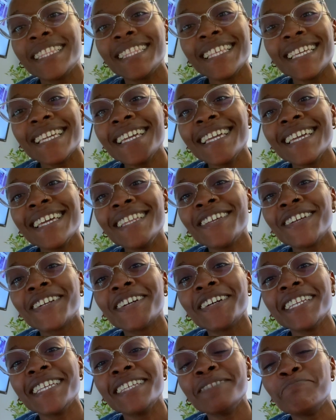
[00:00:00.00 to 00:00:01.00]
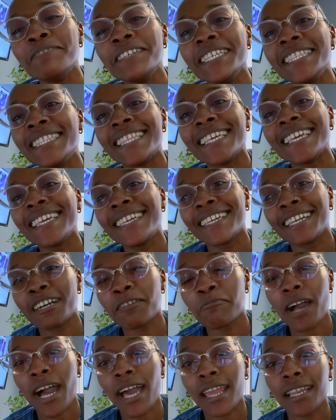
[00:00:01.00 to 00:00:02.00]
then you're gonna be thinking
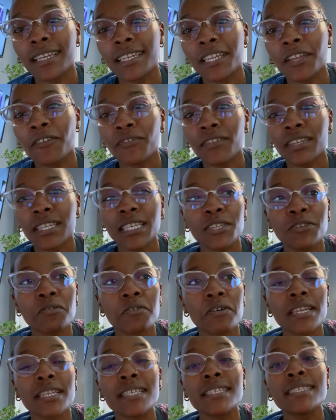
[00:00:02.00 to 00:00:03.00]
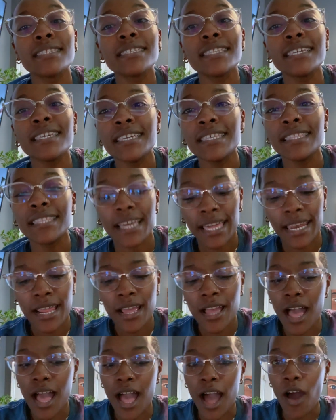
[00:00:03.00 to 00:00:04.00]
about it differently. You're gonna see that,
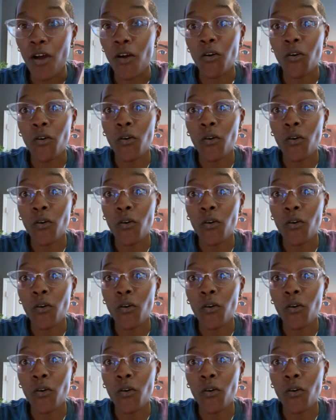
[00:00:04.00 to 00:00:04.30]
oh,